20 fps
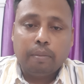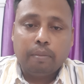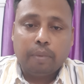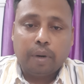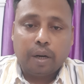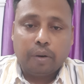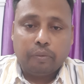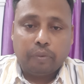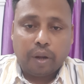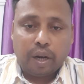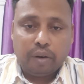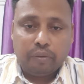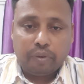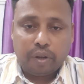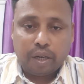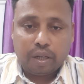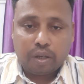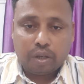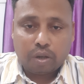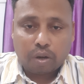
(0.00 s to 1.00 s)
But when
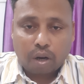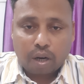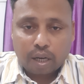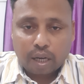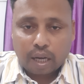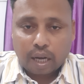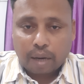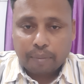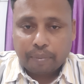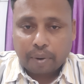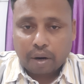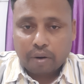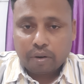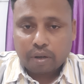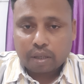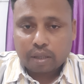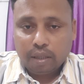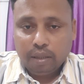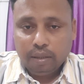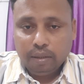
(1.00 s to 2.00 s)
we talk
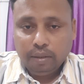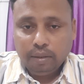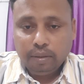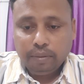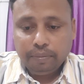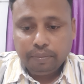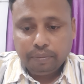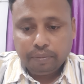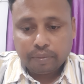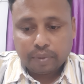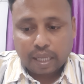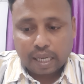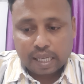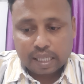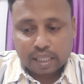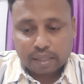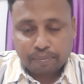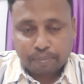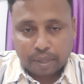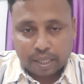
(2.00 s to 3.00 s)
about the
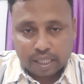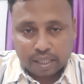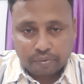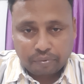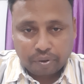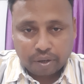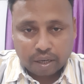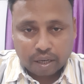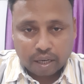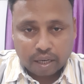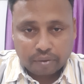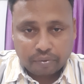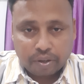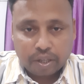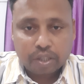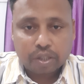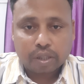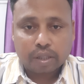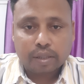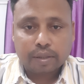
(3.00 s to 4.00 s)
specific
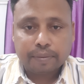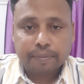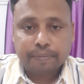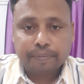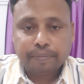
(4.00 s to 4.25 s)
division